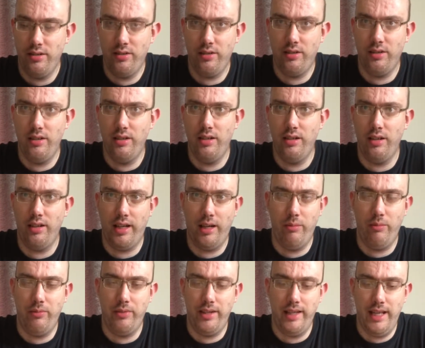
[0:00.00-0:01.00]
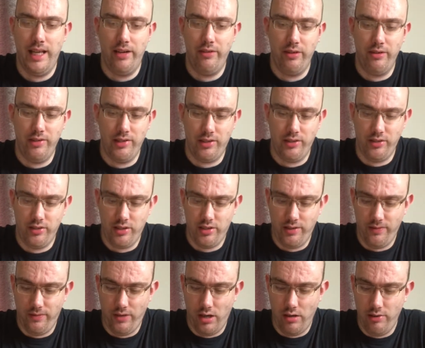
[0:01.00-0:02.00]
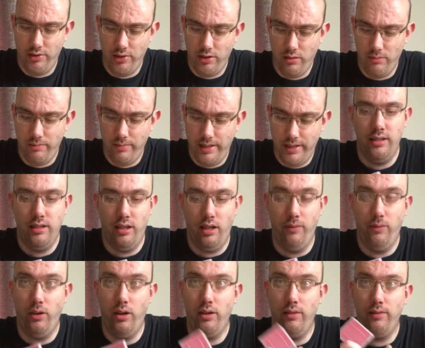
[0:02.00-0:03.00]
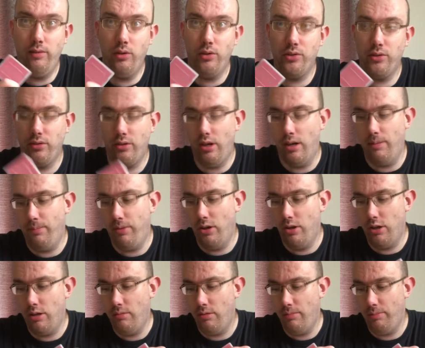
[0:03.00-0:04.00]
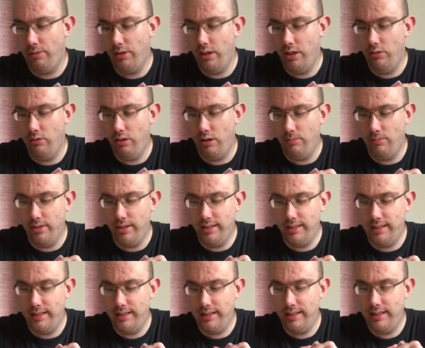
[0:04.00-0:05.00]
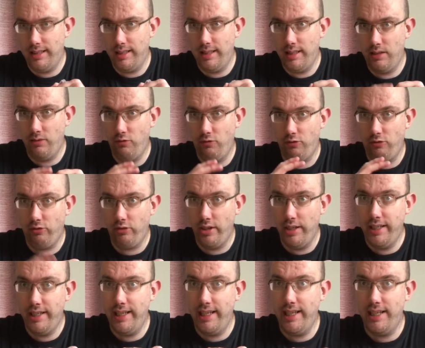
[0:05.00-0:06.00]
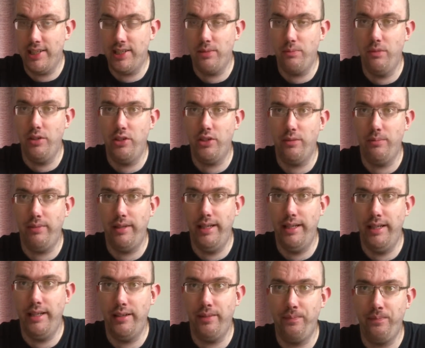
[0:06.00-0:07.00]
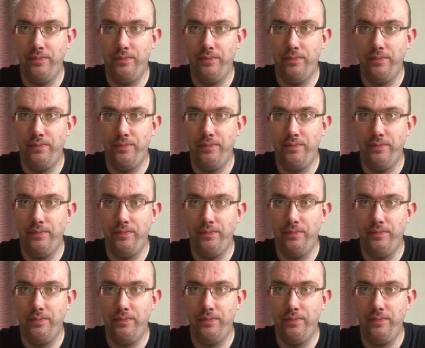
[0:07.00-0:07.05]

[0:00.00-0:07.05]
the, I can't remember what the area is, like the Safari Zone bit. I I've also got Pokemon Blue on my 3DS, which I played